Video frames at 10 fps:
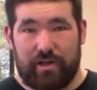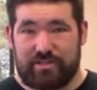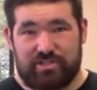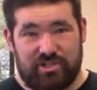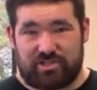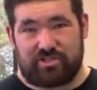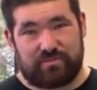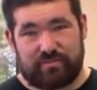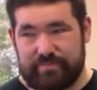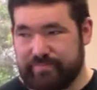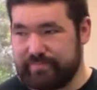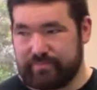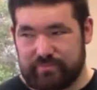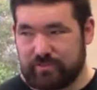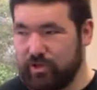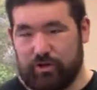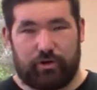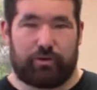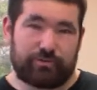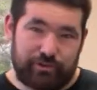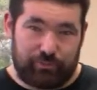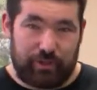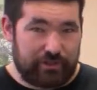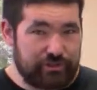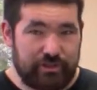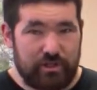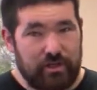It's just gonna hurt too much.